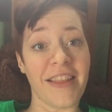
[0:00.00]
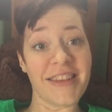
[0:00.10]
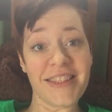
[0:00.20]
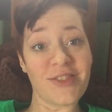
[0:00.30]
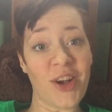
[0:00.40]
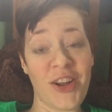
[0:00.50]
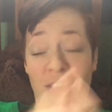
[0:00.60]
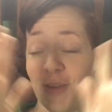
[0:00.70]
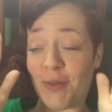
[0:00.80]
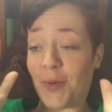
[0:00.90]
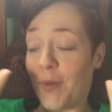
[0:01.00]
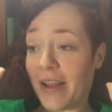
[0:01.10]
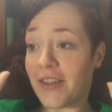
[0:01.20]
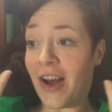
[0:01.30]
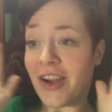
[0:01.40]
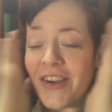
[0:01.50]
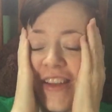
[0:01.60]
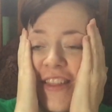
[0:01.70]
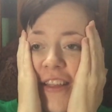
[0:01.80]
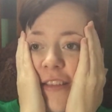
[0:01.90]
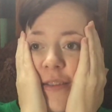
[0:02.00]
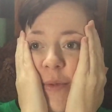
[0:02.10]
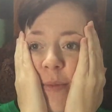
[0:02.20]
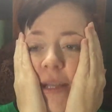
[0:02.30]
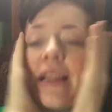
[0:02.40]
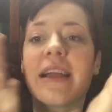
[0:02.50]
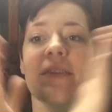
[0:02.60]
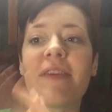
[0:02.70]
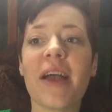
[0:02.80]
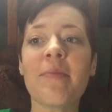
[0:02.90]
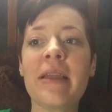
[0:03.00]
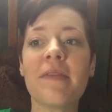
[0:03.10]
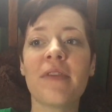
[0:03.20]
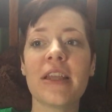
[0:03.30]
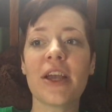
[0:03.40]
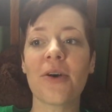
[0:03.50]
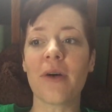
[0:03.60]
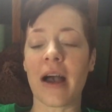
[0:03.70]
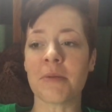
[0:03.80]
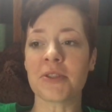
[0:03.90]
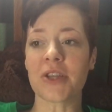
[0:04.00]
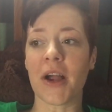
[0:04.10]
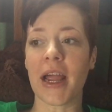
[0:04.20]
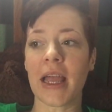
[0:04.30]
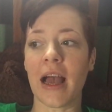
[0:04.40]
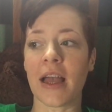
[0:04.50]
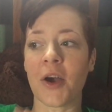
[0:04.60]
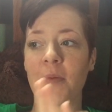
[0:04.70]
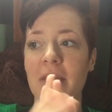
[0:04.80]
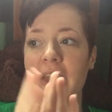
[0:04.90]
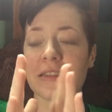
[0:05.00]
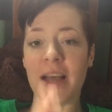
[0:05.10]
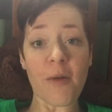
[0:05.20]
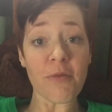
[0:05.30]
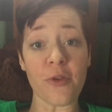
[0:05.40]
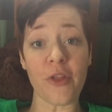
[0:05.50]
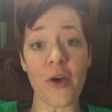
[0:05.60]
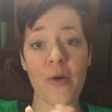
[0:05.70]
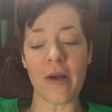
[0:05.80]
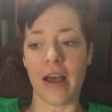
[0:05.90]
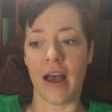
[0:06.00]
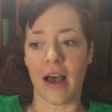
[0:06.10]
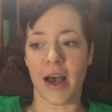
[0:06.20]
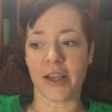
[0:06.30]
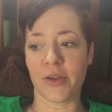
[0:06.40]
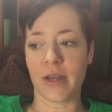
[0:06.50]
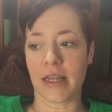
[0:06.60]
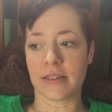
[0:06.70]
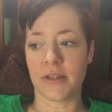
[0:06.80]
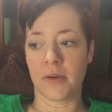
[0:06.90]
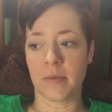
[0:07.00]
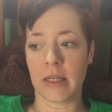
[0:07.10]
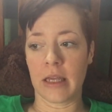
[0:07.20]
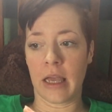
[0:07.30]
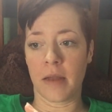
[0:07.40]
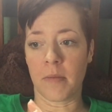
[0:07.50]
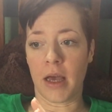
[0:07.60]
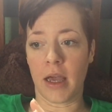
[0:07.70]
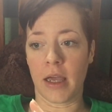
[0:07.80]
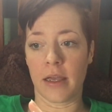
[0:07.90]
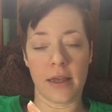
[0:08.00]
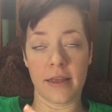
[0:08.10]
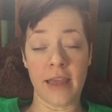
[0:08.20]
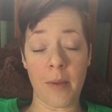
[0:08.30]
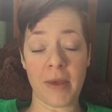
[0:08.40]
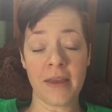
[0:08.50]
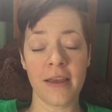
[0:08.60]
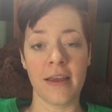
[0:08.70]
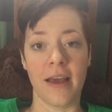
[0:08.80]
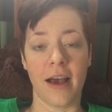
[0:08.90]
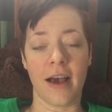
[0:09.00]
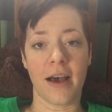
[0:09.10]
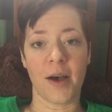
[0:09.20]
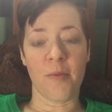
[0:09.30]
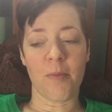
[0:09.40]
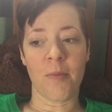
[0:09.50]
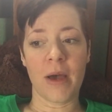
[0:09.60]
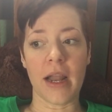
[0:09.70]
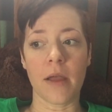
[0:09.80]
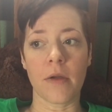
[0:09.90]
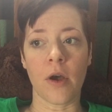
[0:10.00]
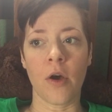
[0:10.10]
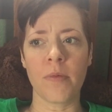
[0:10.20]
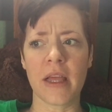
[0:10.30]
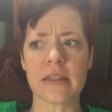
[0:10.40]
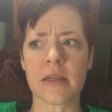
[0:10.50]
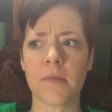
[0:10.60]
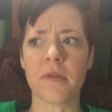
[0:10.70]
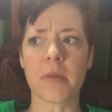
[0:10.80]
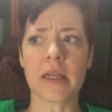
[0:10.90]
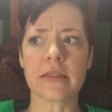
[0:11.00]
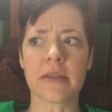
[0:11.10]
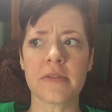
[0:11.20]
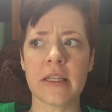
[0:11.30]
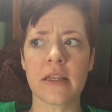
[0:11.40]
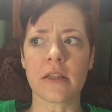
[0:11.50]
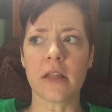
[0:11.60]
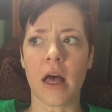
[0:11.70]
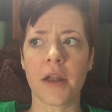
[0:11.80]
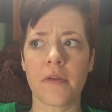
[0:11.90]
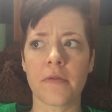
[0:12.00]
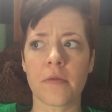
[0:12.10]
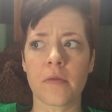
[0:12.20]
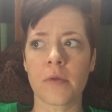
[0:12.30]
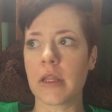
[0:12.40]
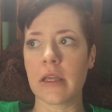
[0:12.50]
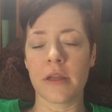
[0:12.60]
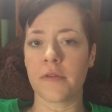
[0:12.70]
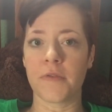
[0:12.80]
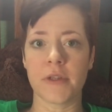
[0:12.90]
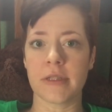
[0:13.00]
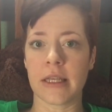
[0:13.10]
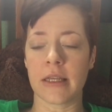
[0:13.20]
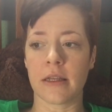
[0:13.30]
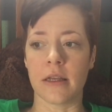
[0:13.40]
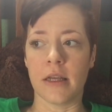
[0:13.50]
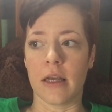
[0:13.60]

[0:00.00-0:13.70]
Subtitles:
This has gone on for way longer. I thought this would be like a 5-minute video. I'm sorry. I hope that is helpful though. You guys know me and my yapping, but I hope that is helpful because I've seen a lot of really confusing